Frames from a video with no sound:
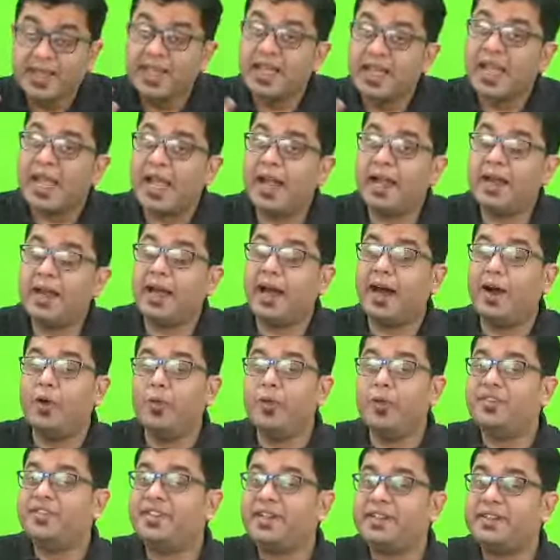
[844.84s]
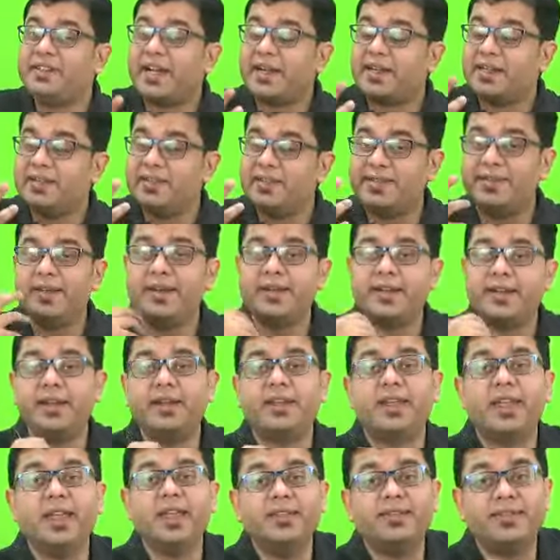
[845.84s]
And how is it that in certain
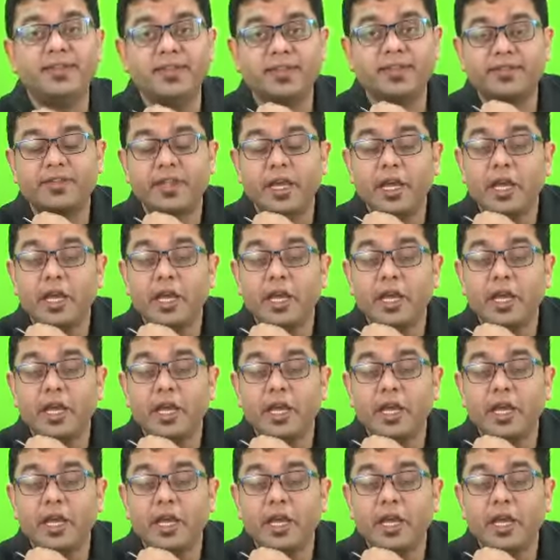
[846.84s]
cases,